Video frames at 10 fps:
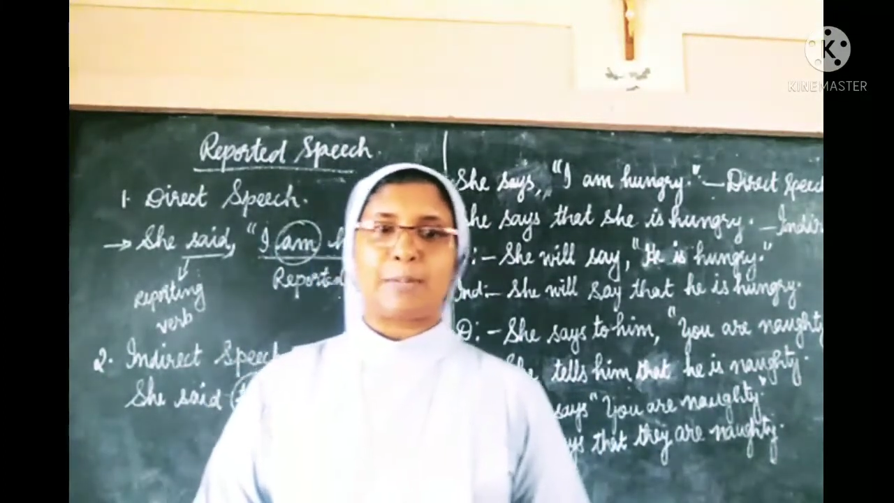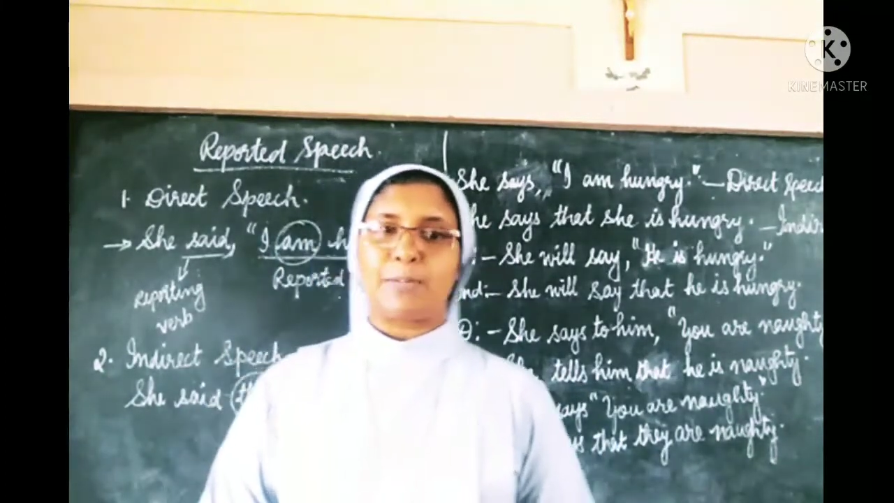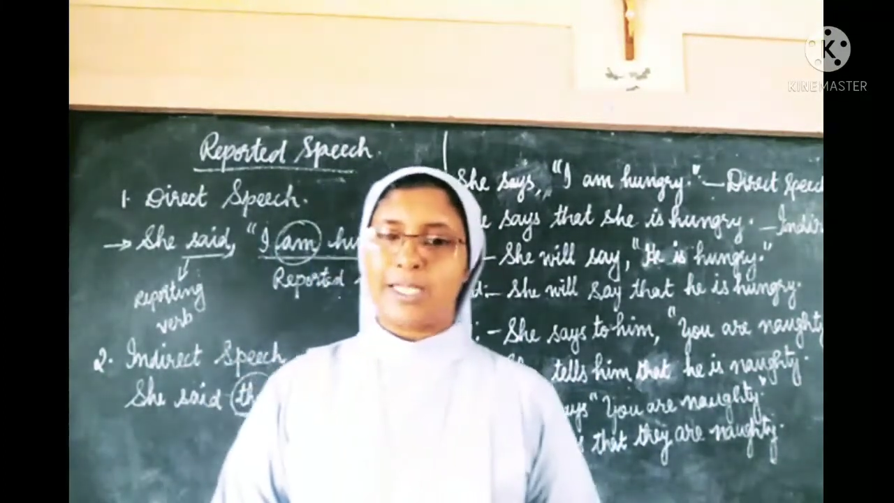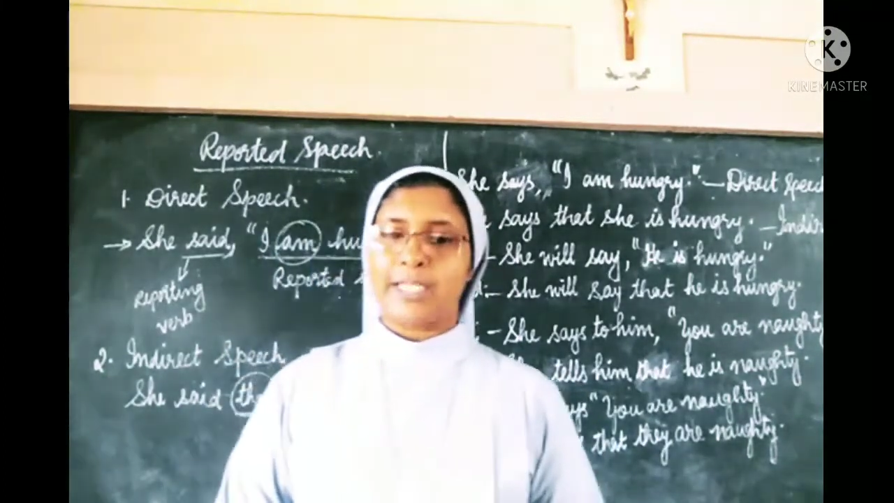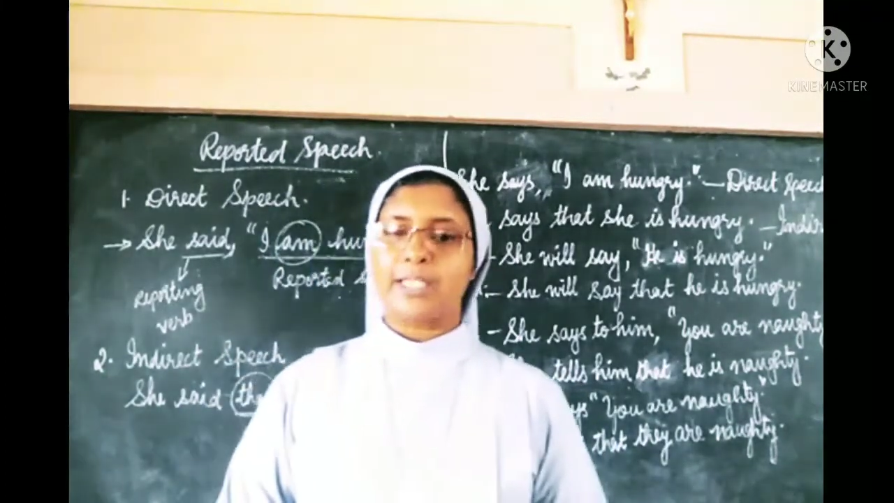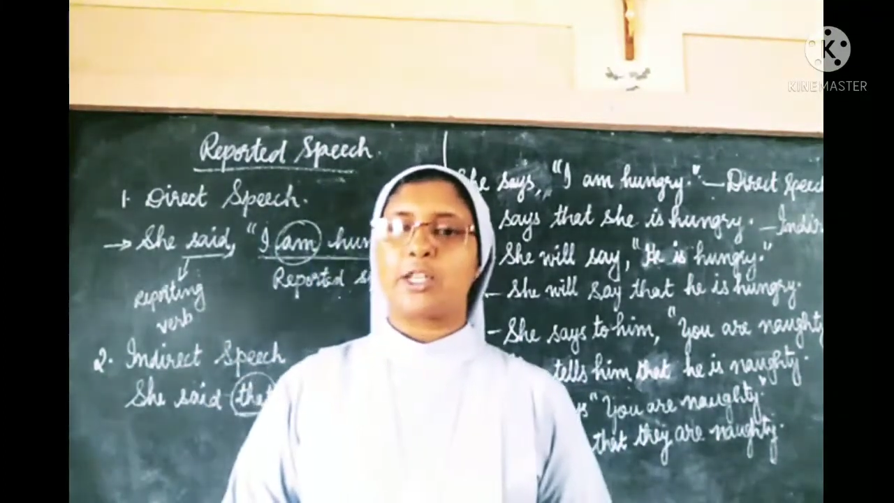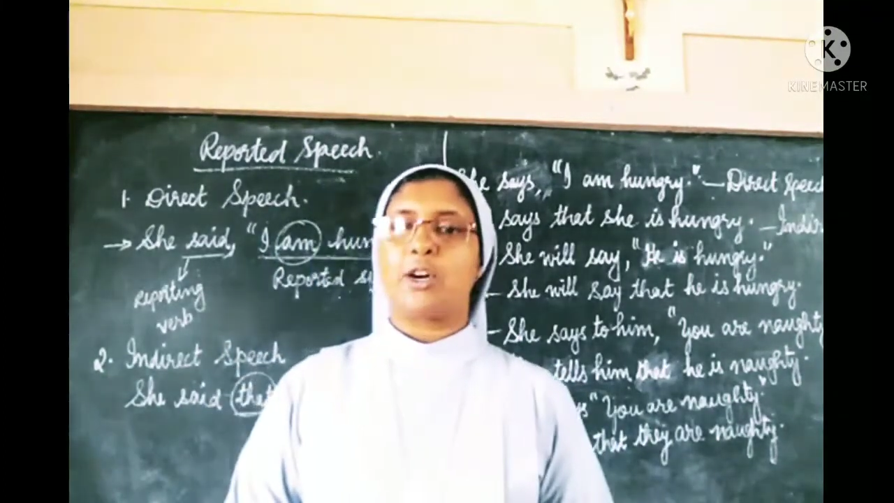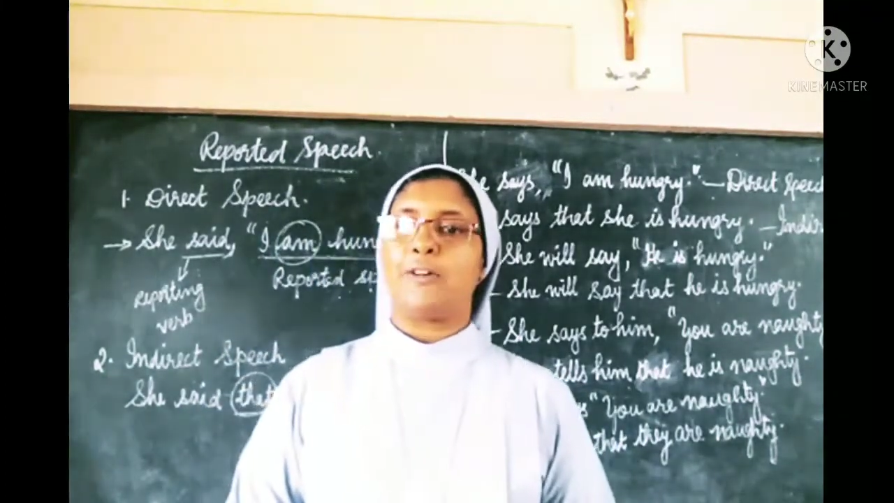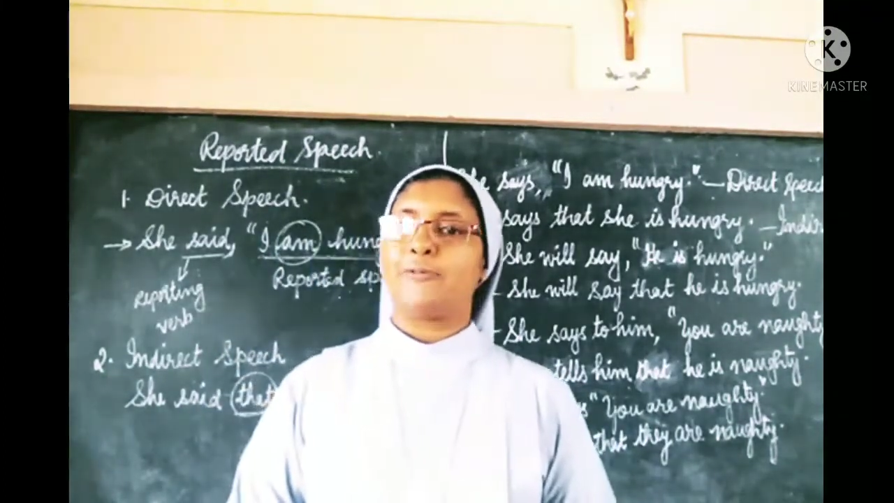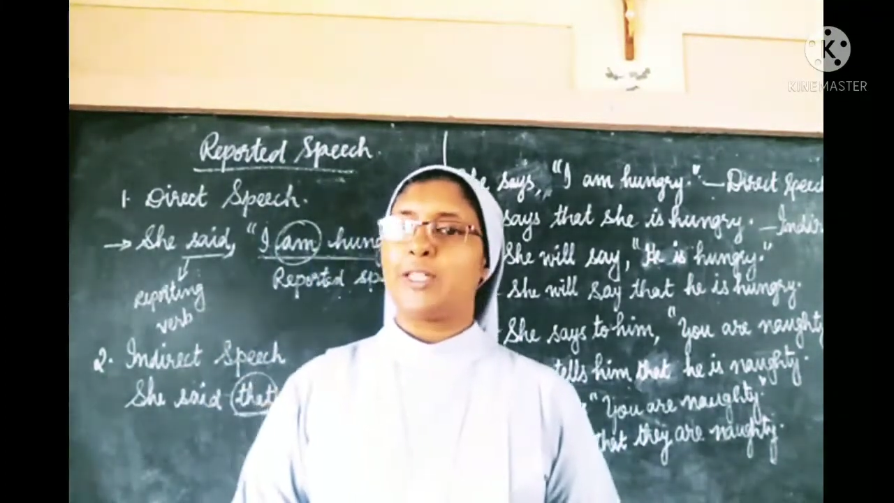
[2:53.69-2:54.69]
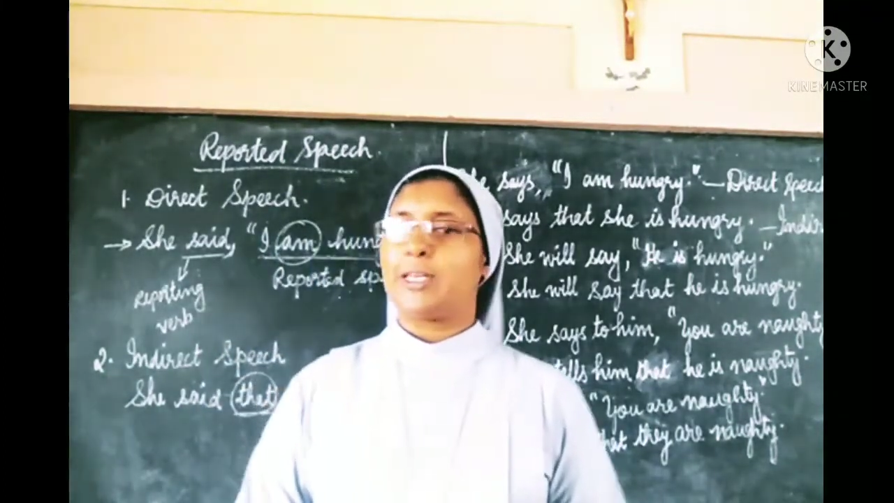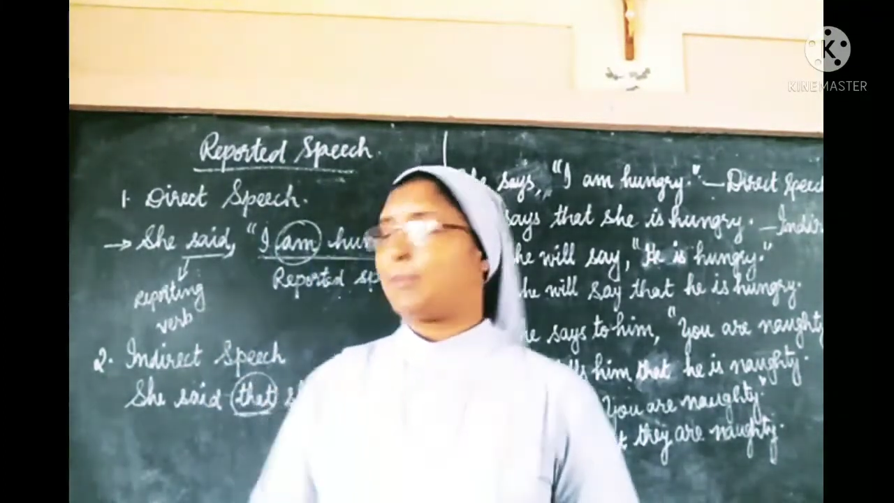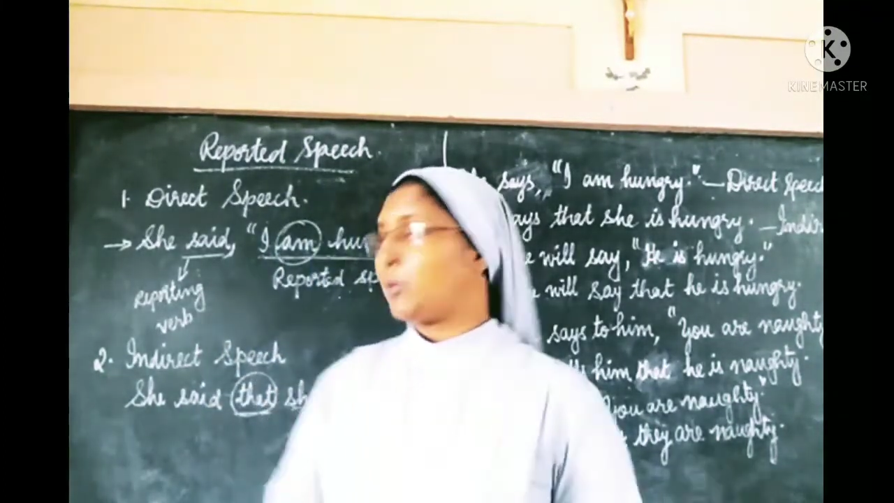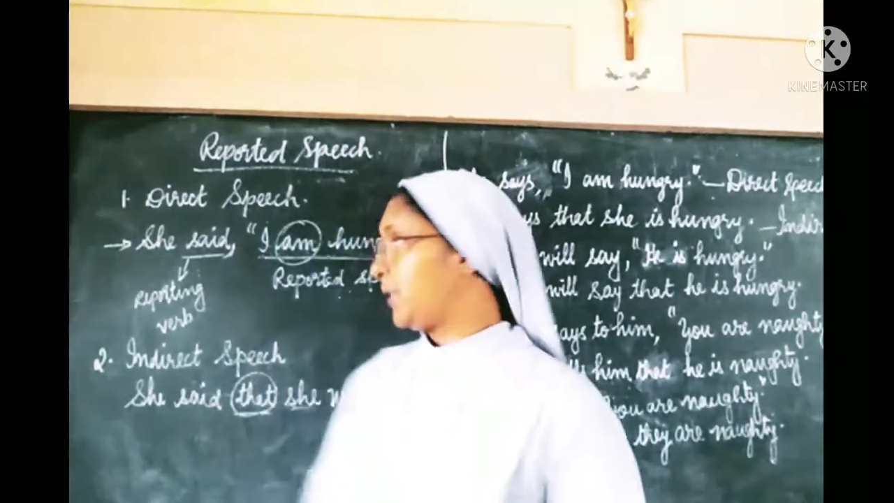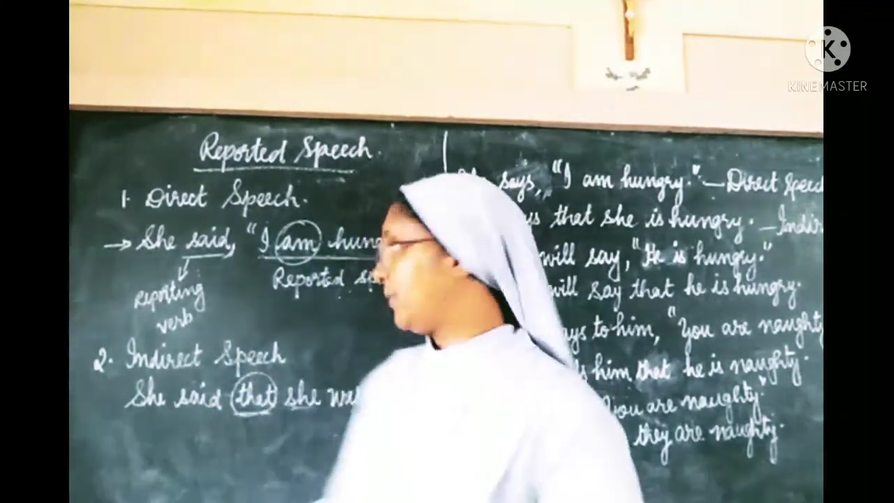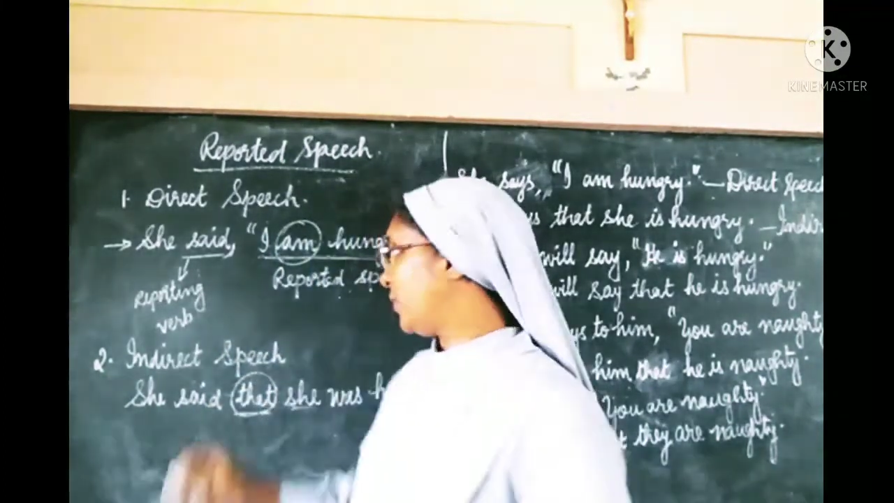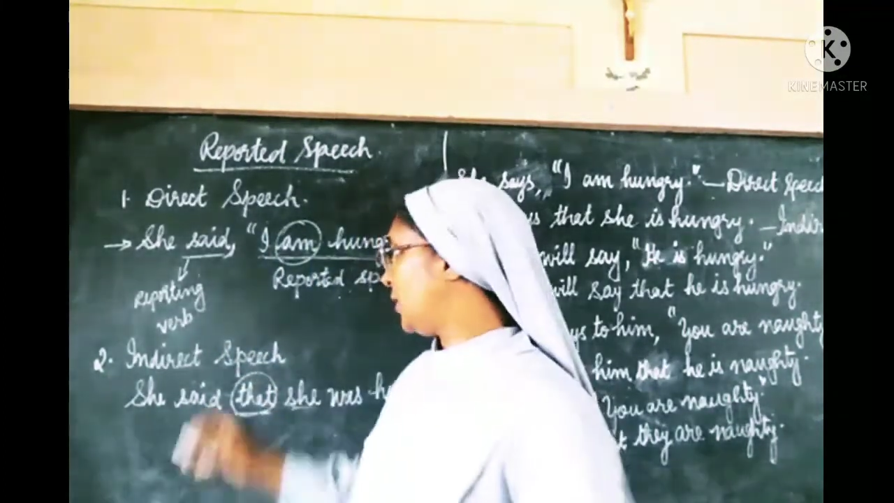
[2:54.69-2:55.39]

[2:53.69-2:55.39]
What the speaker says: subject of the reporting